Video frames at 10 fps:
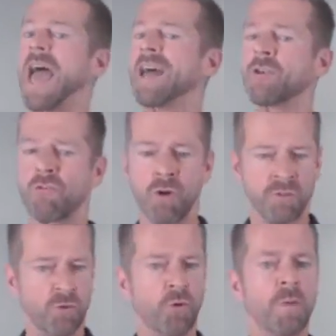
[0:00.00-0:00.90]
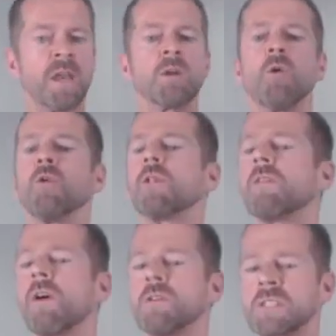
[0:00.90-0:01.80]
and growth hormone and all of
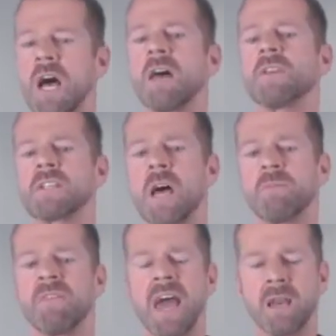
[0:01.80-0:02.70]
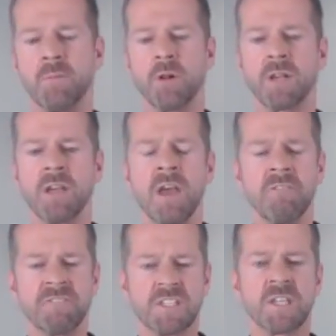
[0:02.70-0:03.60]
those other type of anabolic
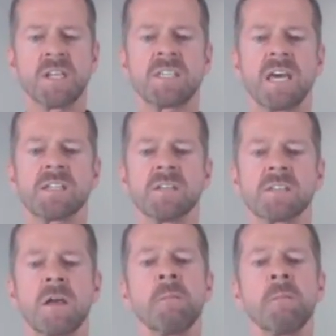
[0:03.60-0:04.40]
facilitators